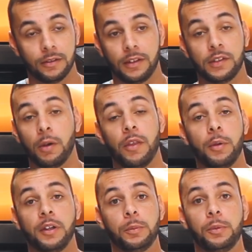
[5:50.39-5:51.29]
there's no other
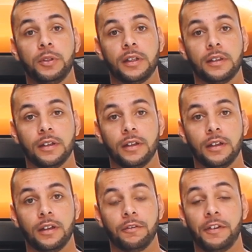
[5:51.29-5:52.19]
way to put it,
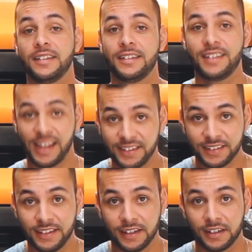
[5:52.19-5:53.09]

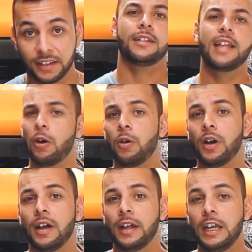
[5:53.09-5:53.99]
fantastic.
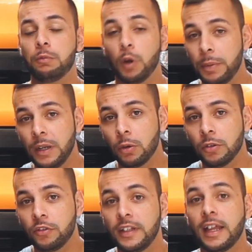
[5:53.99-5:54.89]
Now, it will be
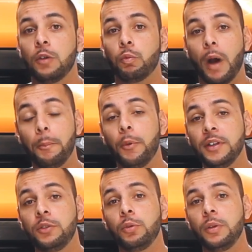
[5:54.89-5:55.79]
launched in a
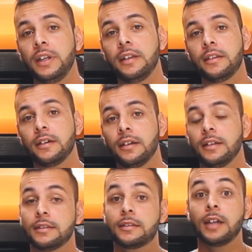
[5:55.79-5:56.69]
1.2 liter
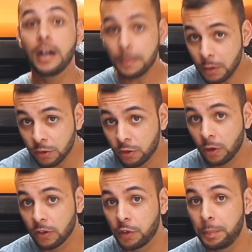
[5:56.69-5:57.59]

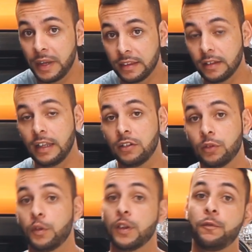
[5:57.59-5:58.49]
turbocharged petrol
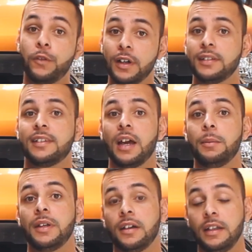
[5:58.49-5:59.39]
engine for the first
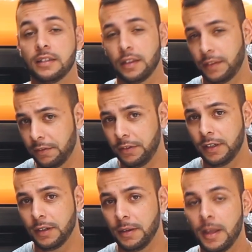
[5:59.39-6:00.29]
time here in South
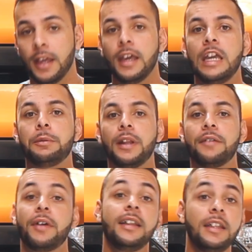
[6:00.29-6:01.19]
Africa. It will
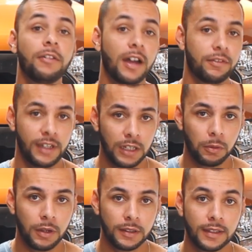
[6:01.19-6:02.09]
have 85
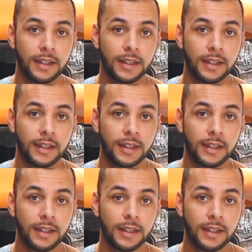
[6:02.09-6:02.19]
kilowatt